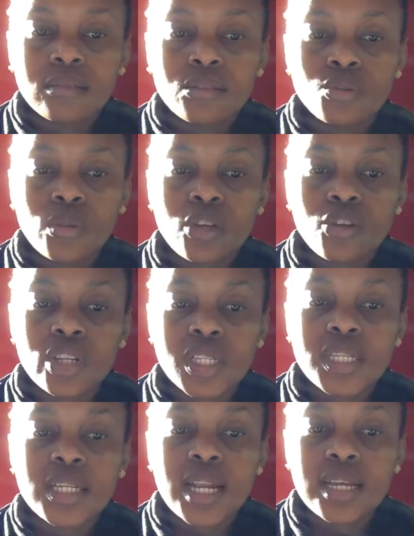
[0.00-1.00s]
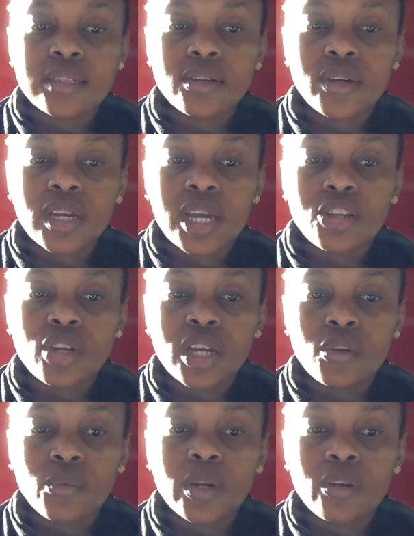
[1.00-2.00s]
So now you're decluttering and you're
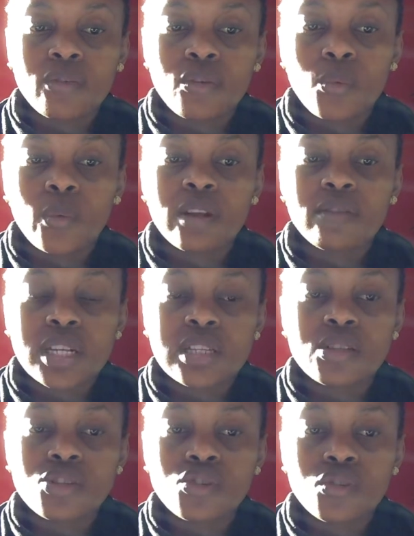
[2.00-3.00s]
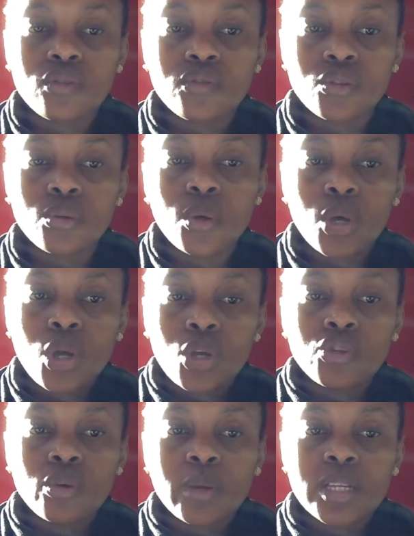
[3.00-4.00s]
getting rid of whatever doesn't serve you.
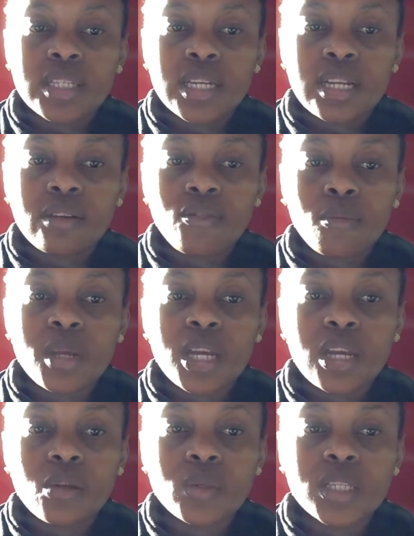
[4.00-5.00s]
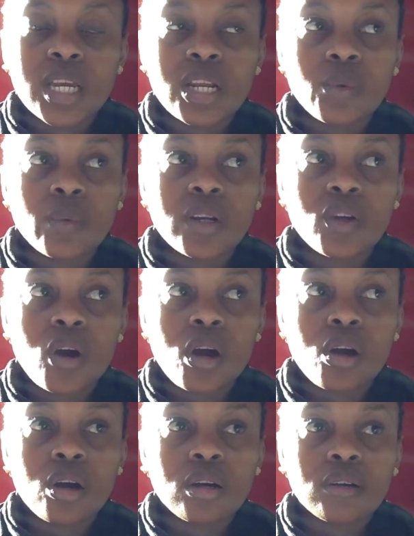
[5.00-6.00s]
So basically for me, it was getting rid
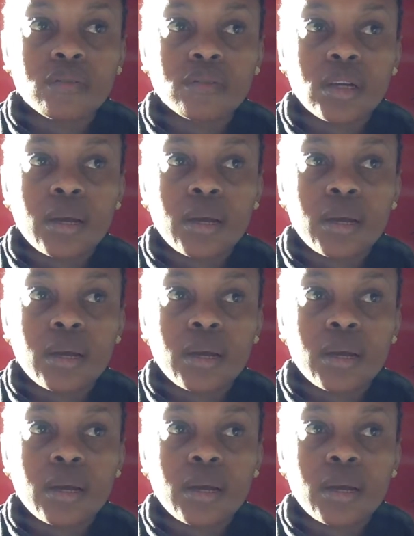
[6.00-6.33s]
of